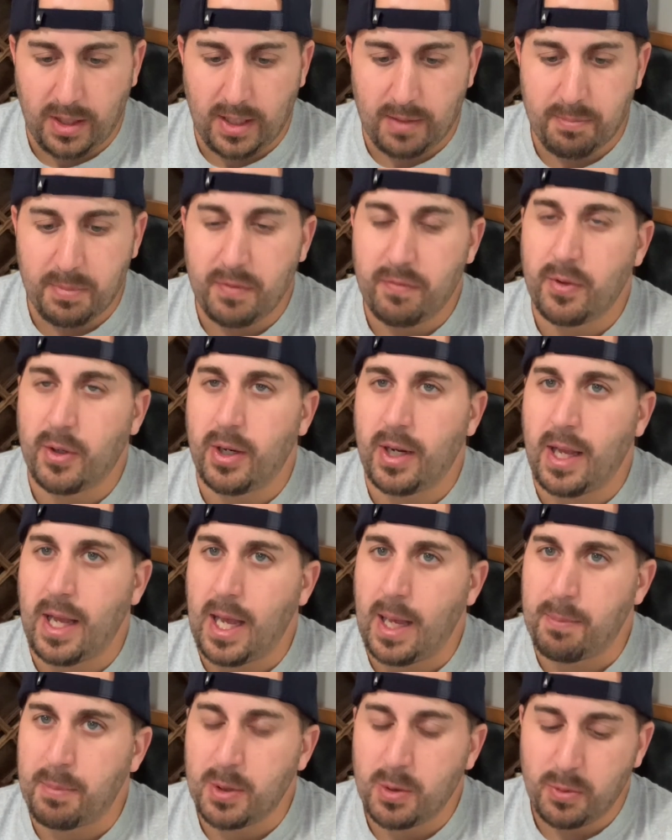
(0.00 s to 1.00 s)
I've been very
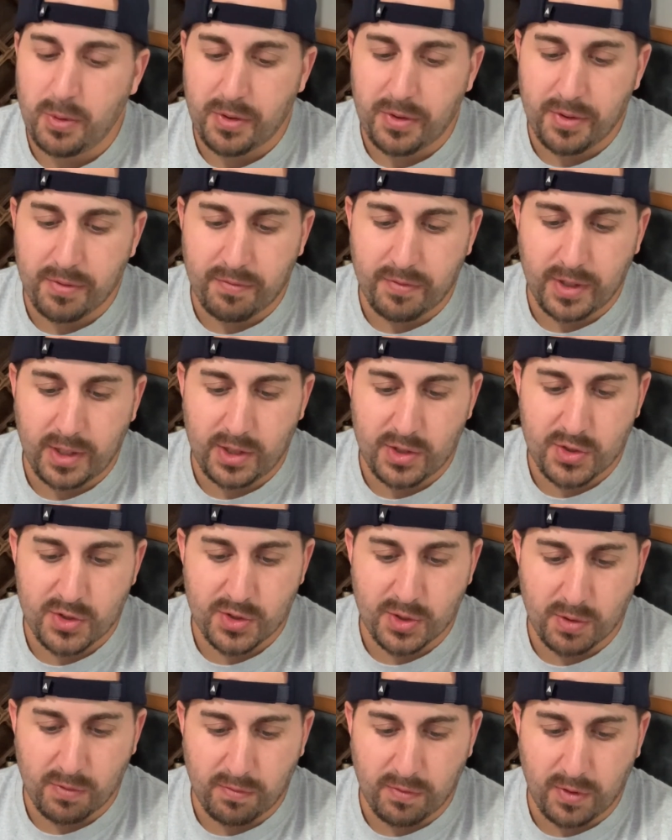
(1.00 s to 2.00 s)
happy with the finish
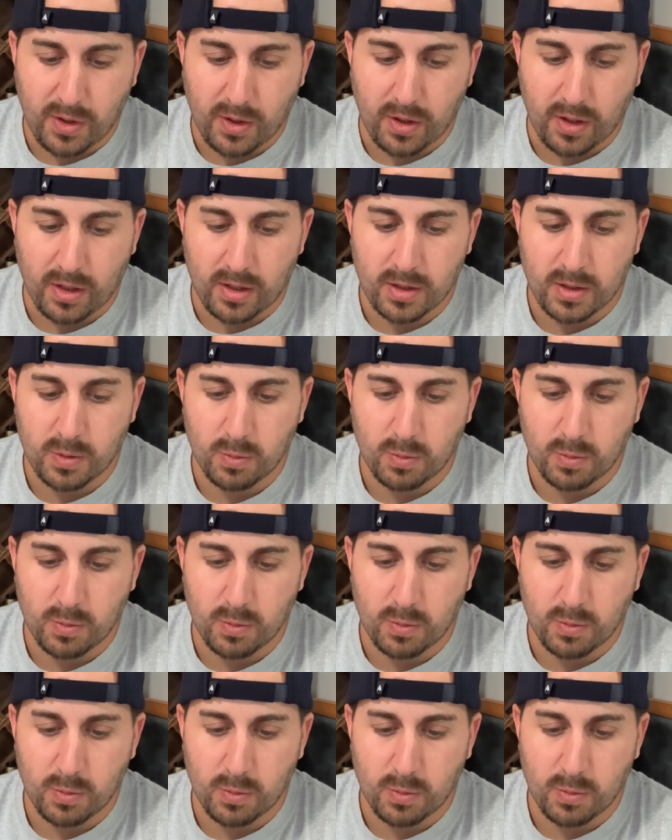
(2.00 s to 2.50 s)
so far.